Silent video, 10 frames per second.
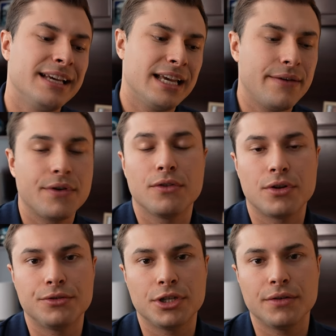if you're a
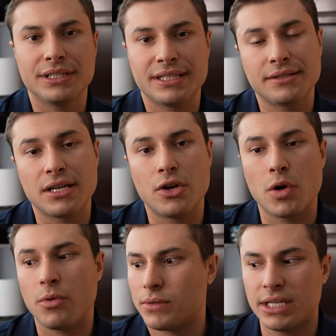little nervous, that's not
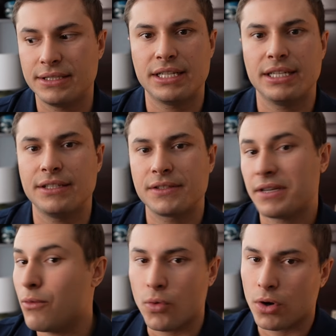normal, because it is,
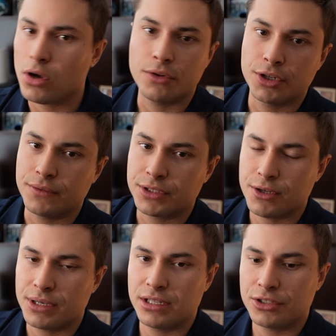and we're all nervous
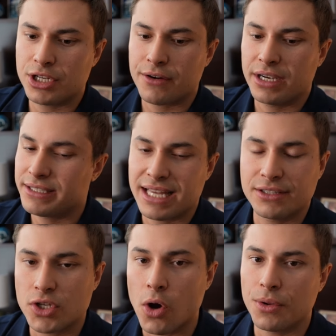going into check rides.
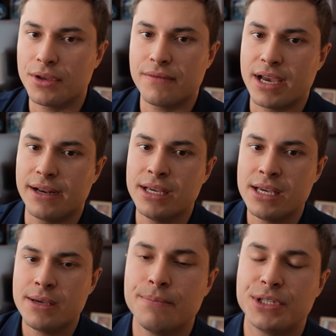That's totally fine.
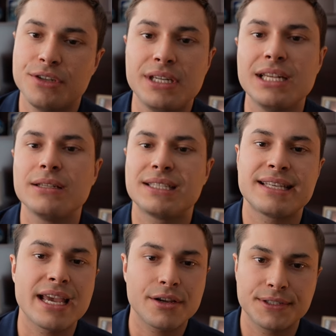But you need to
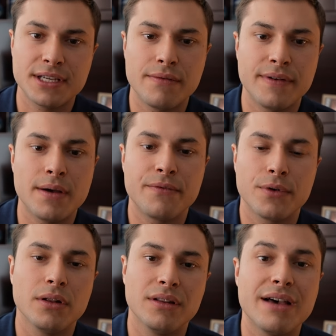set yourself up
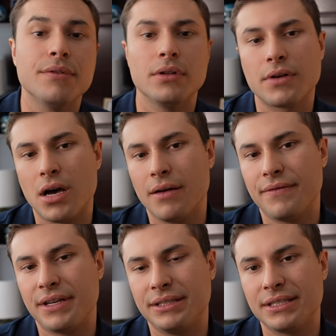for a level of
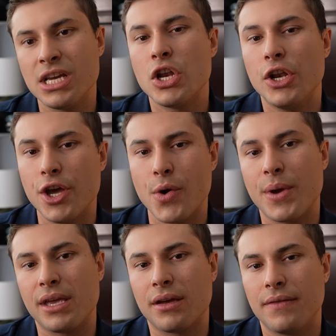confidence,
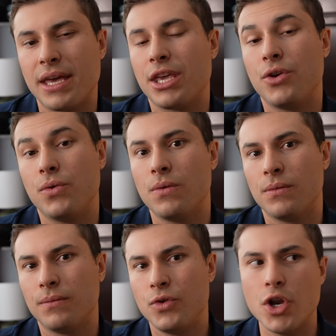knowing that you
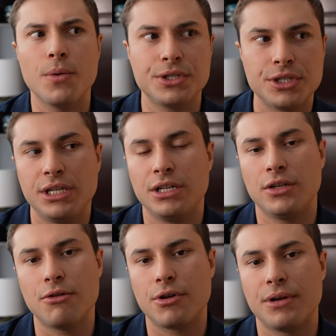know what you need to
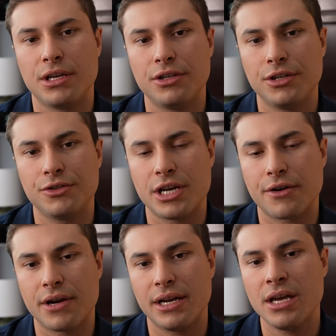know going into your
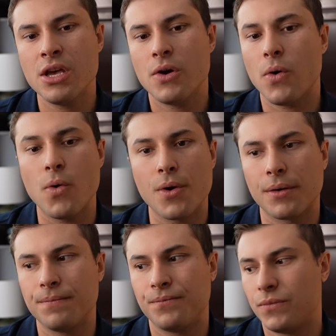check ride
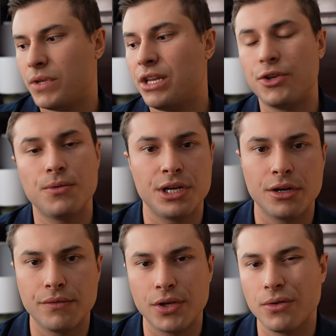or into an
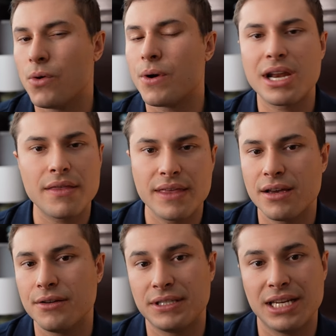interview or anything
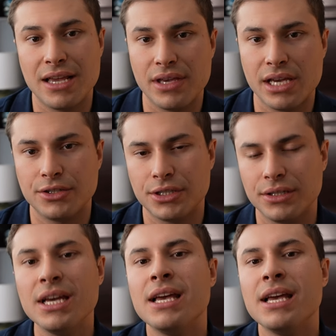else in aviation.